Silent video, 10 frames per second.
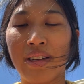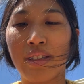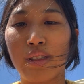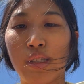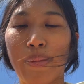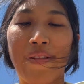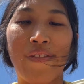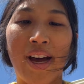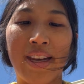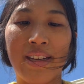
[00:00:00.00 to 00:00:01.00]
This has been
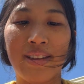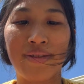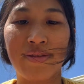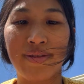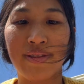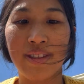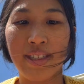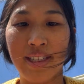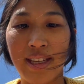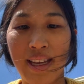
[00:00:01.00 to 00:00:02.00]
fun.
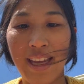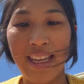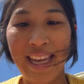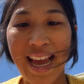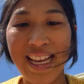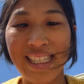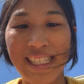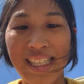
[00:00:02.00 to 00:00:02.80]
Yes.